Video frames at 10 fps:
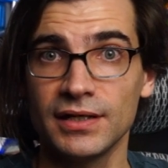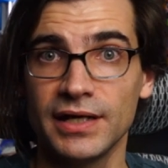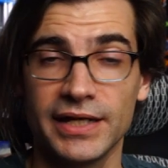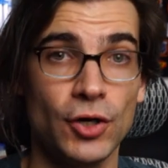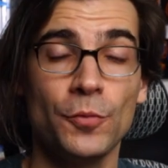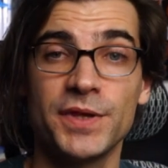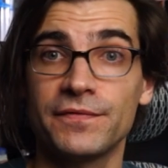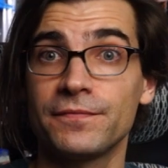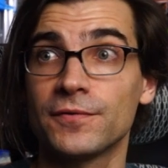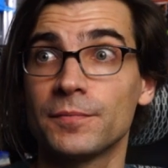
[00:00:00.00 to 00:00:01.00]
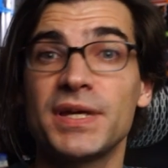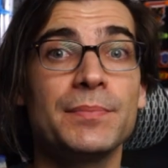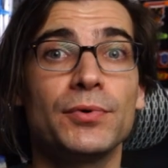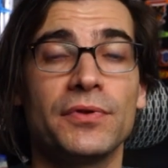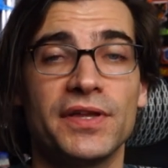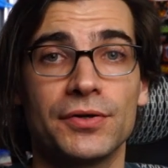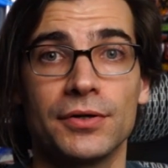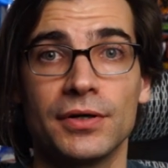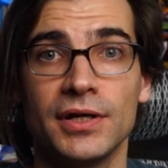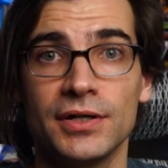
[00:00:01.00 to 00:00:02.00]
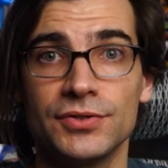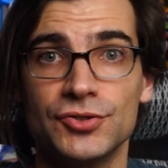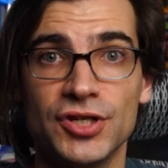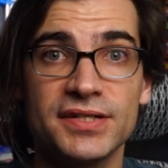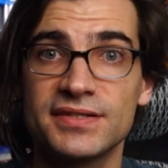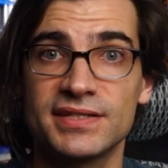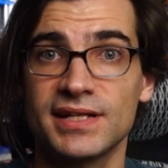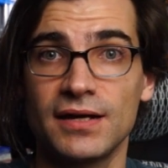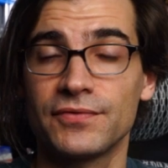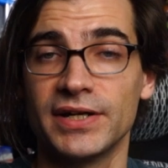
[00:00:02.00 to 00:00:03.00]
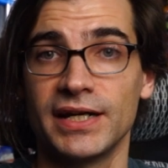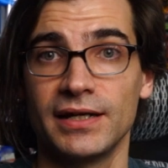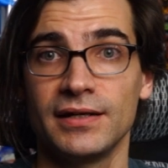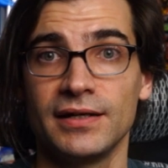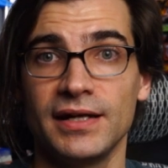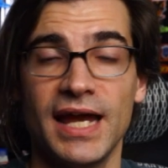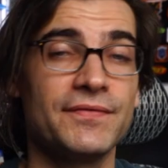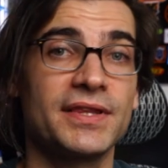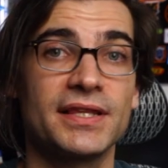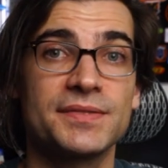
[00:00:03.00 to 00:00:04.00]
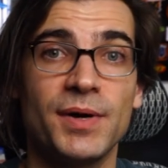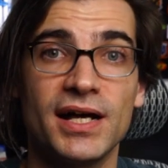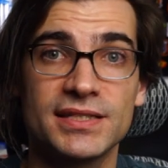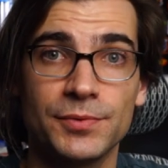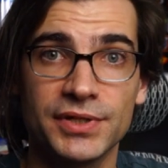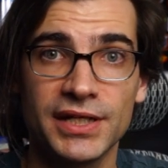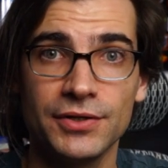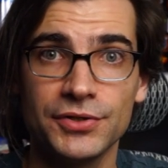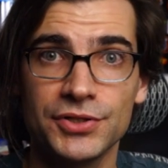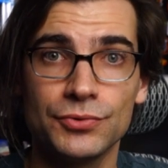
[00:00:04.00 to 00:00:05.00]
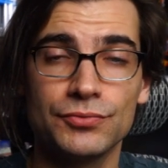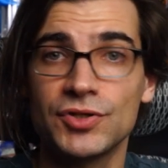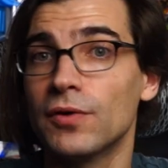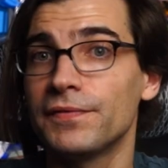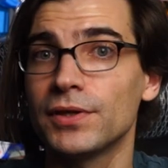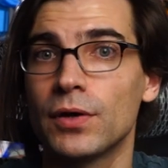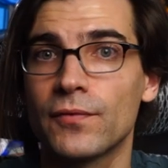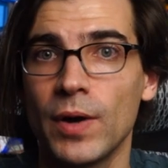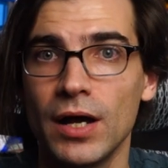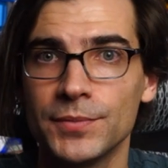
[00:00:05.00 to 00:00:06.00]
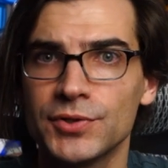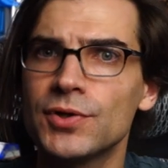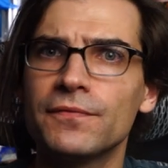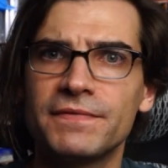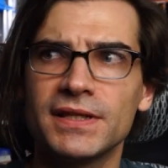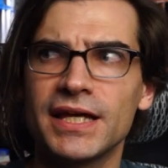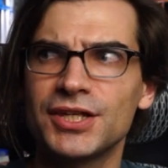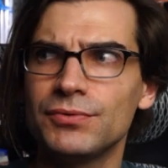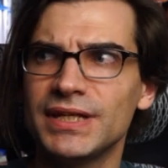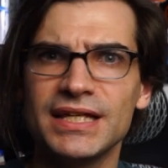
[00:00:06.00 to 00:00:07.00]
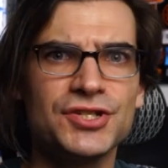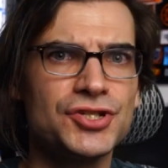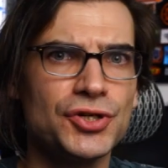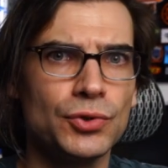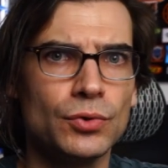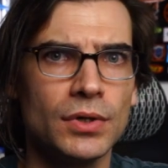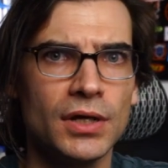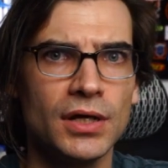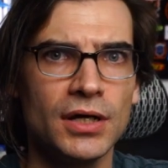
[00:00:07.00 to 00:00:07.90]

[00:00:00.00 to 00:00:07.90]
And I hope that for people that are just discovering everything that's possible in here, you don't feel overwhelmed, or you don't feel like you need to